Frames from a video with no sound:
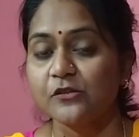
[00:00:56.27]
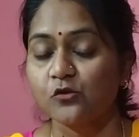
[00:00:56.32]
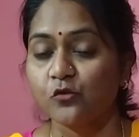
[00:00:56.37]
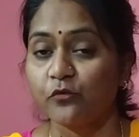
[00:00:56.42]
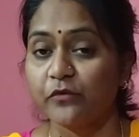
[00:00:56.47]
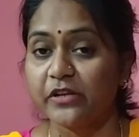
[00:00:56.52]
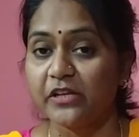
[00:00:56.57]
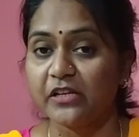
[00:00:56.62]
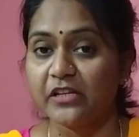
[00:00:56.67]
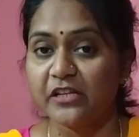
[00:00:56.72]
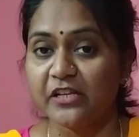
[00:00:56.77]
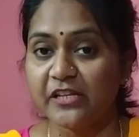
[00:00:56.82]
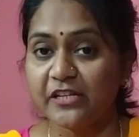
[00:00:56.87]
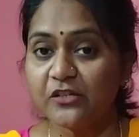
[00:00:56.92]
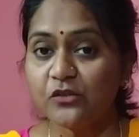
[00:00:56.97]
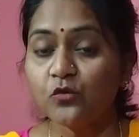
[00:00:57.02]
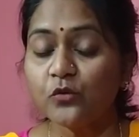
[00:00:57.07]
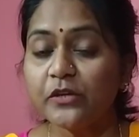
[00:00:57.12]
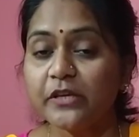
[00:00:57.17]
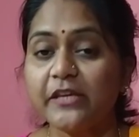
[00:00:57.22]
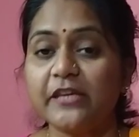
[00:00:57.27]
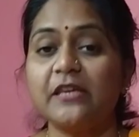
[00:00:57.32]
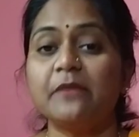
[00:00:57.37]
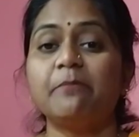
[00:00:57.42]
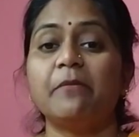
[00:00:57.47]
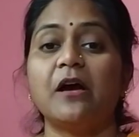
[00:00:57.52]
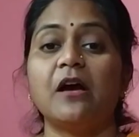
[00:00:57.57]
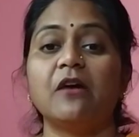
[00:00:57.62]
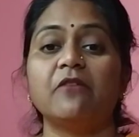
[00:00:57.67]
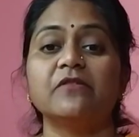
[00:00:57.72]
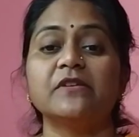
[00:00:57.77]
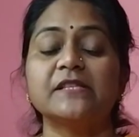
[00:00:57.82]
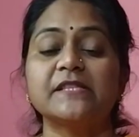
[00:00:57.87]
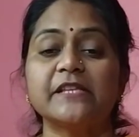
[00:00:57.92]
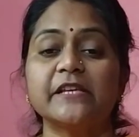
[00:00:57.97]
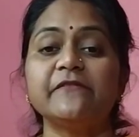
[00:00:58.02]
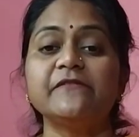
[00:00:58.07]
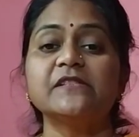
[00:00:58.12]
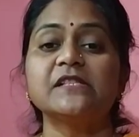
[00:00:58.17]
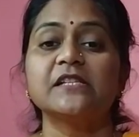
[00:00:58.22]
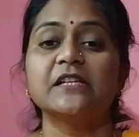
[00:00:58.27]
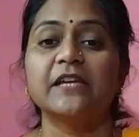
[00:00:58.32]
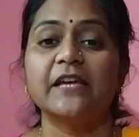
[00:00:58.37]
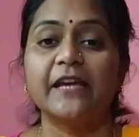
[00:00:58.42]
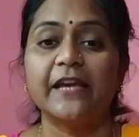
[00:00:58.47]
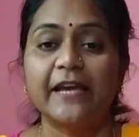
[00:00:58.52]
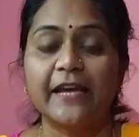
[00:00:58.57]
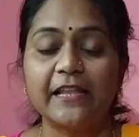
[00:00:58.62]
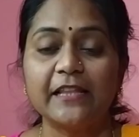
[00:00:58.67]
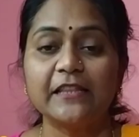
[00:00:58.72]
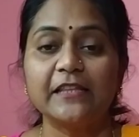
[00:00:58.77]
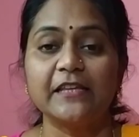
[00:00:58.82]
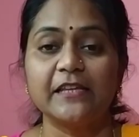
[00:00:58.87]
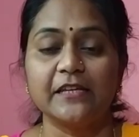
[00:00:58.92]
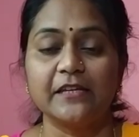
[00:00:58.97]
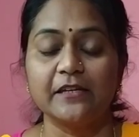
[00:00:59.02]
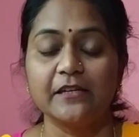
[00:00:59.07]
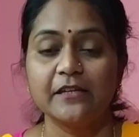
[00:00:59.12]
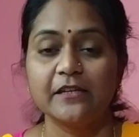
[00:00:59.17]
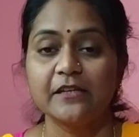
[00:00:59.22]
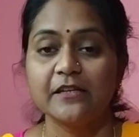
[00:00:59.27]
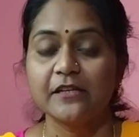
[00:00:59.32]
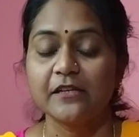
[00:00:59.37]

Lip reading: So we need to keep ourselves healthy.